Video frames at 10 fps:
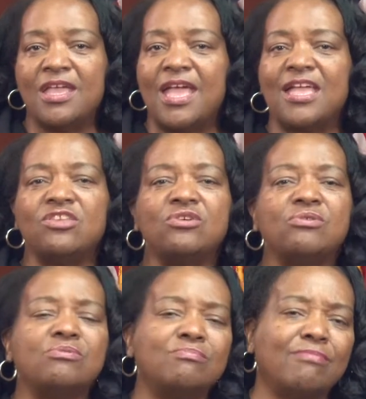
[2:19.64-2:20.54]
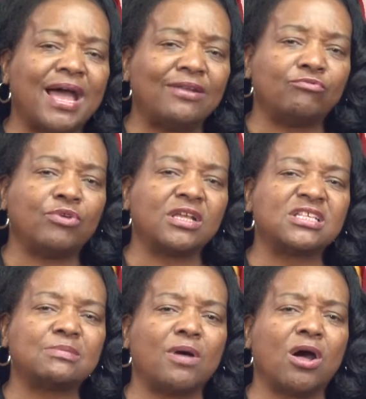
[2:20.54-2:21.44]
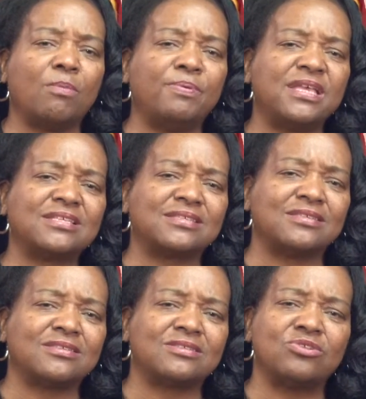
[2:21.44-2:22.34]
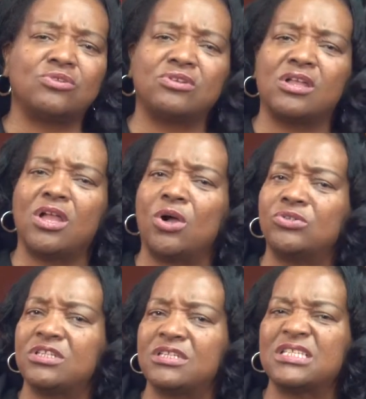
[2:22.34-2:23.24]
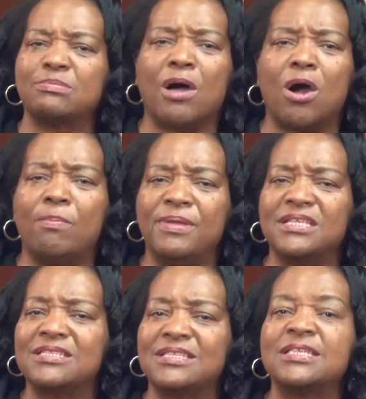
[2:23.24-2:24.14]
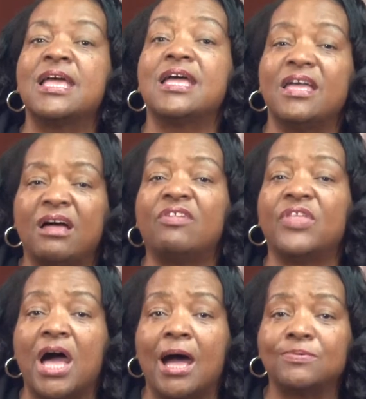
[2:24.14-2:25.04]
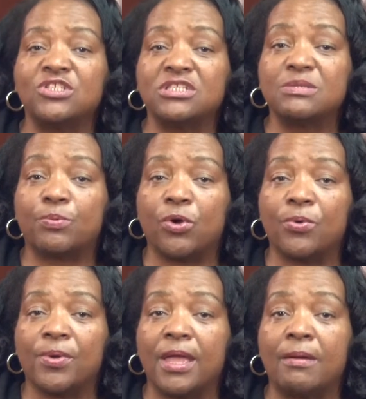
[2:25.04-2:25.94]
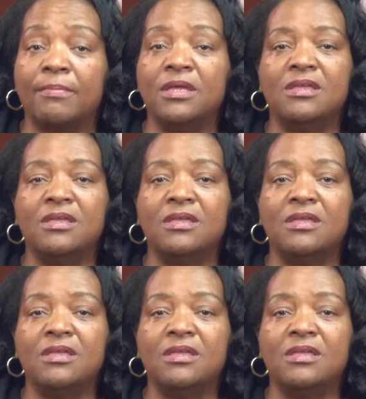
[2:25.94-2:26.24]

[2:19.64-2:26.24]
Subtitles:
And you might run a small business. You can go to the small business health options program.